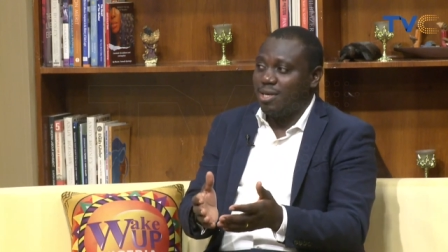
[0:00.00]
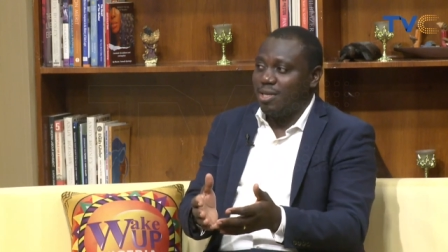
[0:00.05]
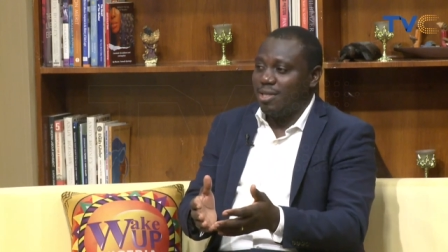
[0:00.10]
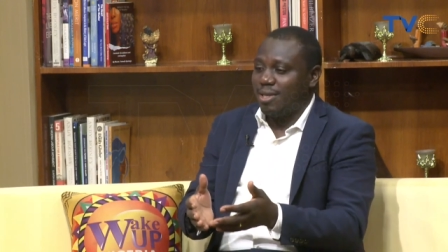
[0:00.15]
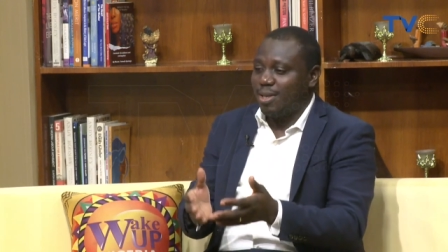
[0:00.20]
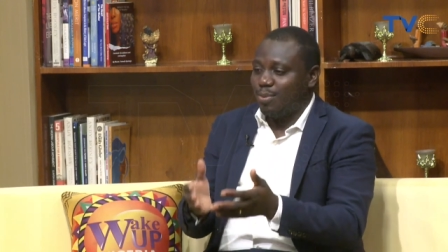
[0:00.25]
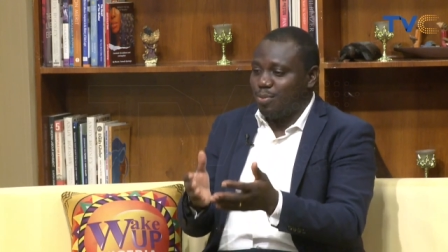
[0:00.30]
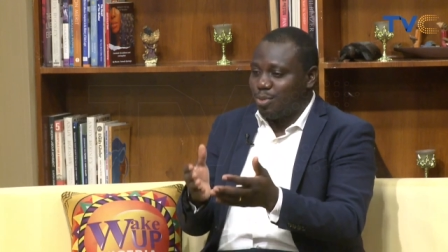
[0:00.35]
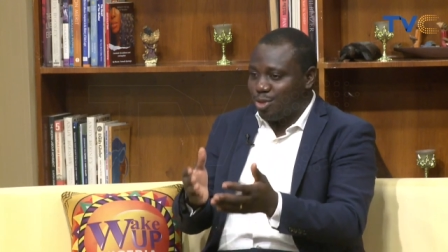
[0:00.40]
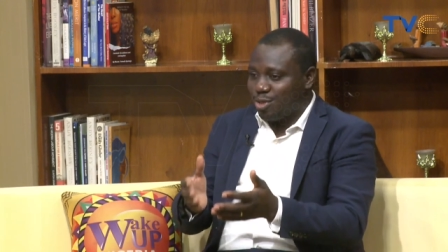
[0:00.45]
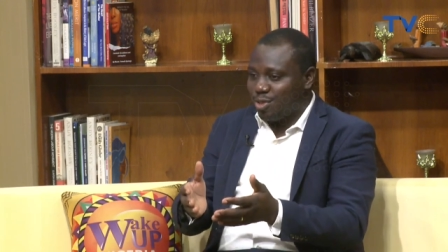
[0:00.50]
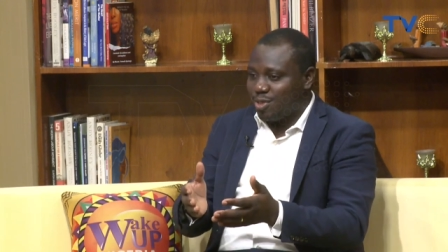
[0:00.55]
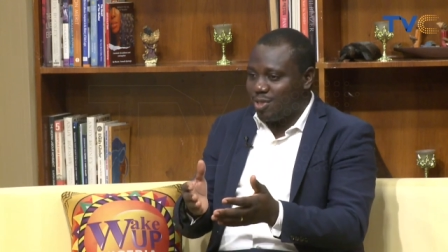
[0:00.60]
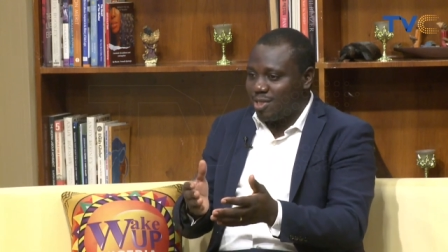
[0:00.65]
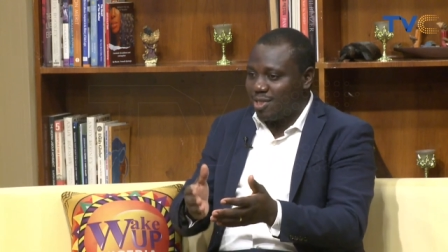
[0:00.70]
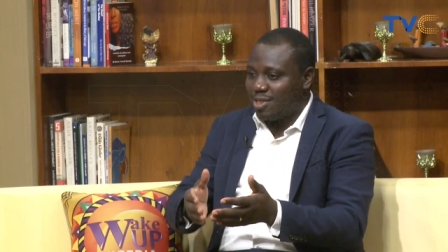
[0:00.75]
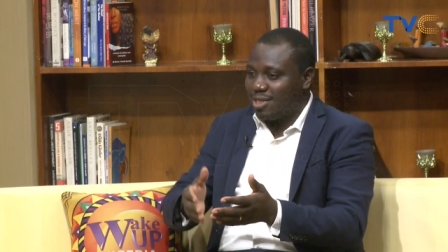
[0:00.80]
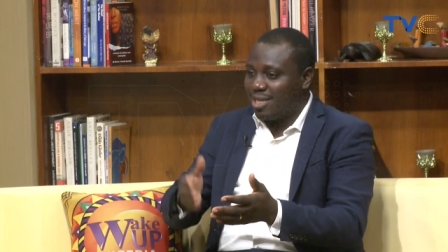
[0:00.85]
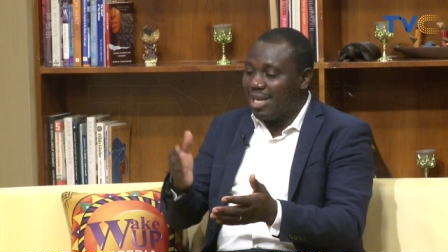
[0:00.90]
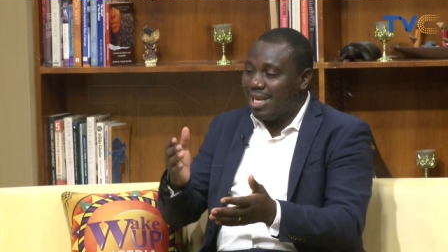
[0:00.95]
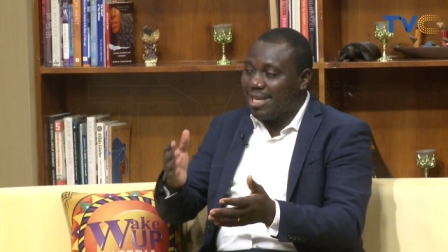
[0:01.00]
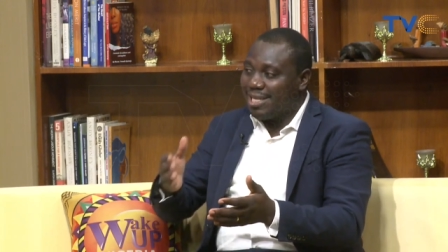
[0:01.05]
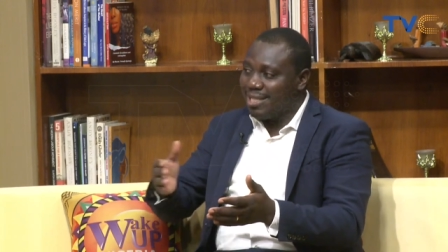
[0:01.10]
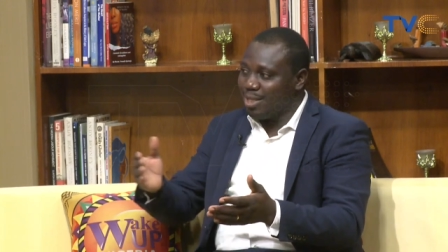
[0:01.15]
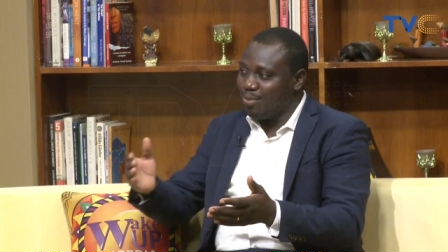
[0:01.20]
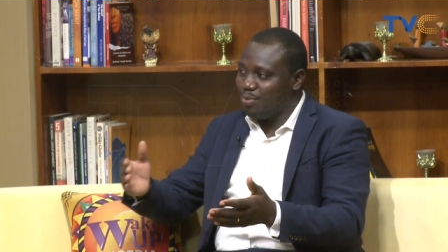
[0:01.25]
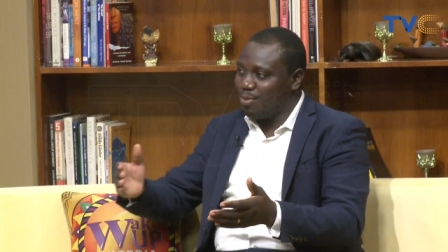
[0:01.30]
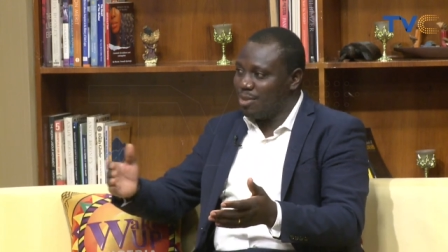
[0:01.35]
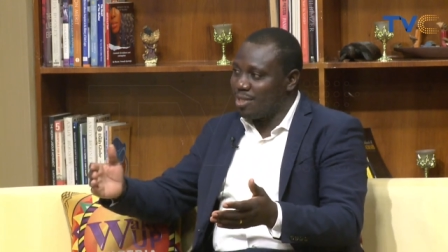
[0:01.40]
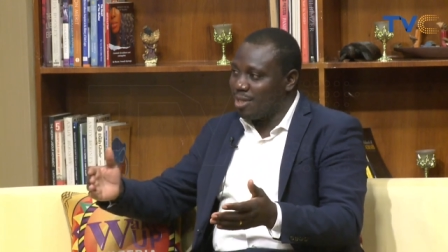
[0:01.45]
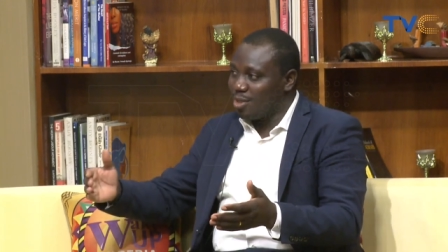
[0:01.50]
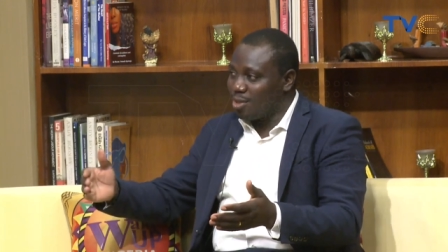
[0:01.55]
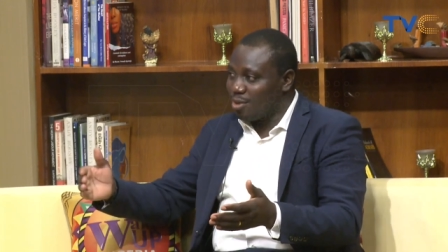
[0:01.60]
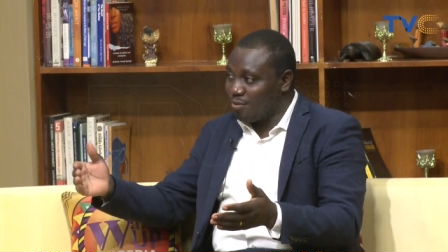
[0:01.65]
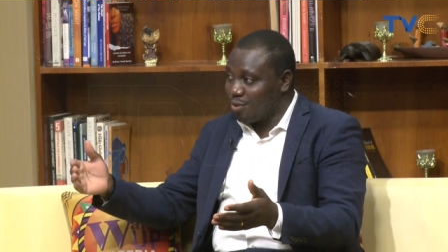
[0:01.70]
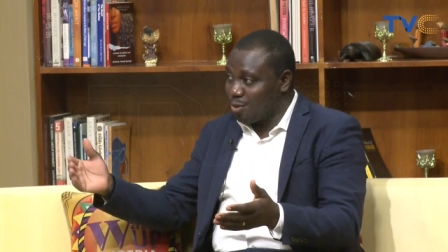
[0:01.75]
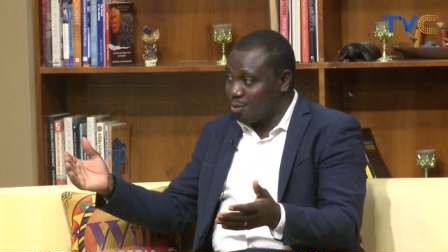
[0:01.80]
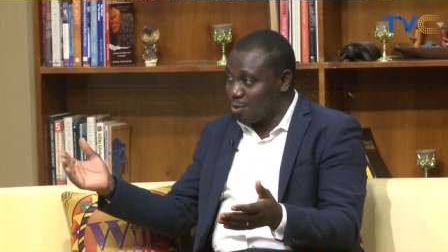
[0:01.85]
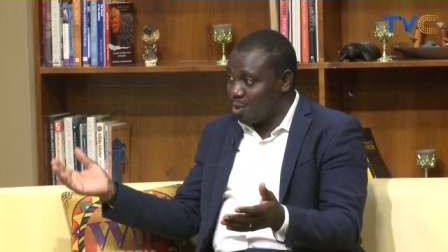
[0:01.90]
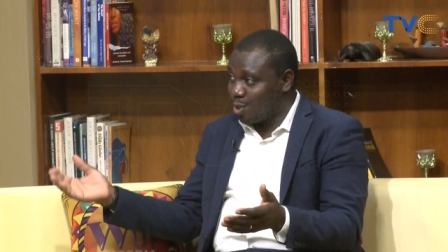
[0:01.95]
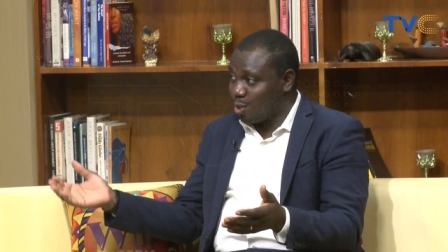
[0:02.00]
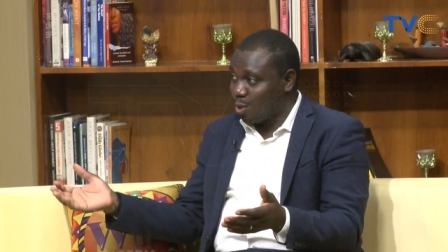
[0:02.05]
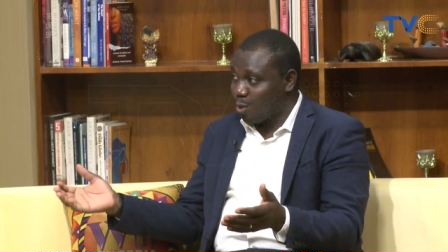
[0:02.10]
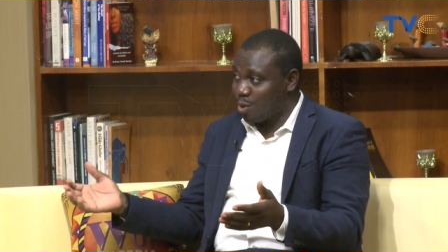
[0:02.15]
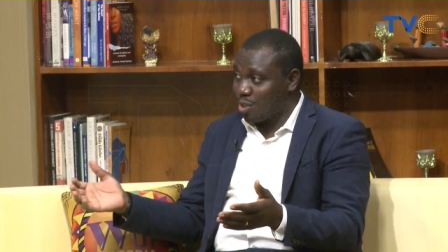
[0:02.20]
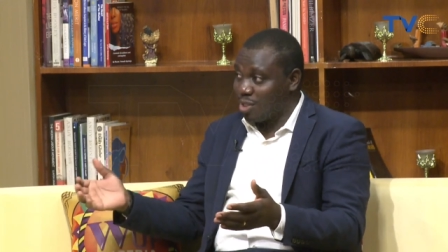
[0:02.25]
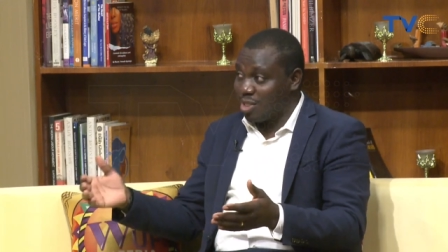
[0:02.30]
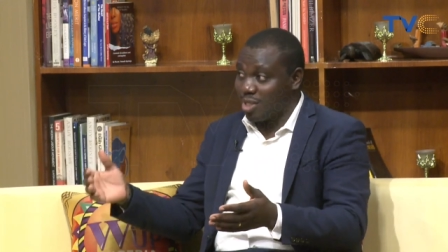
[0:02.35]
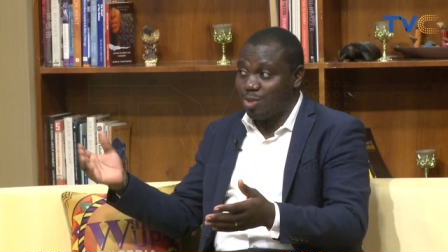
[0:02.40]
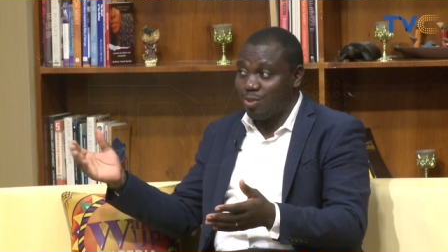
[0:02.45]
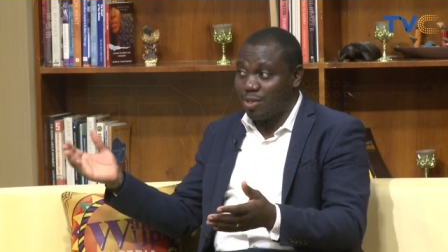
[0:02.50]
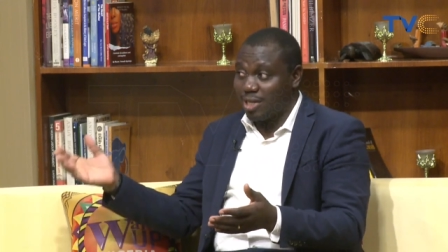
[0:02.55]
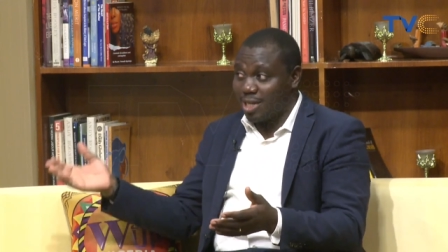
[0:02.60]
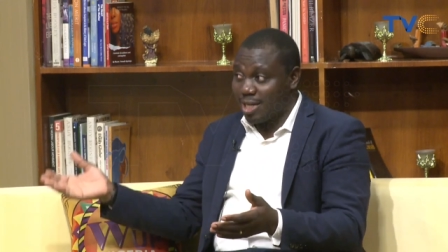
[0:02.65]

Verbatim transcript: that produces eighty percent of the results that you're